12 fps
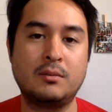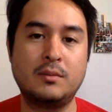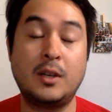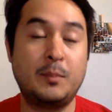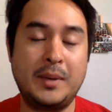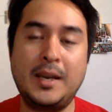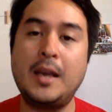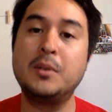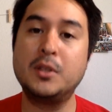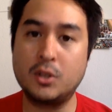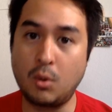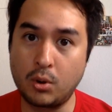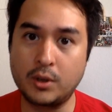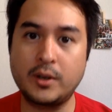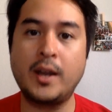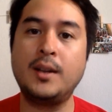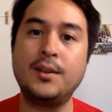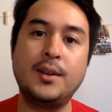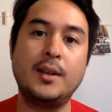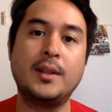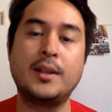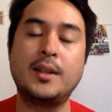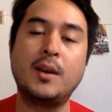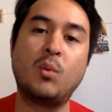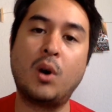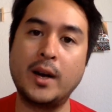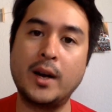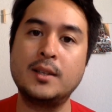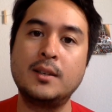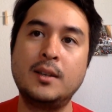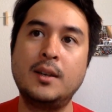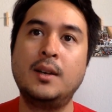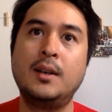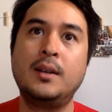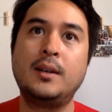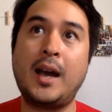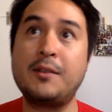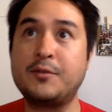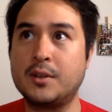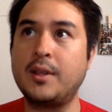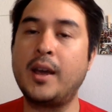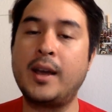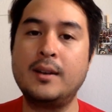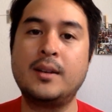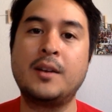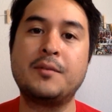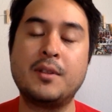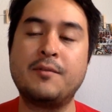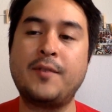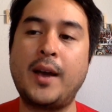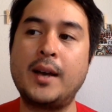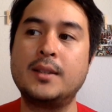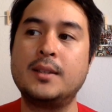be able to order anything that they want after the fact.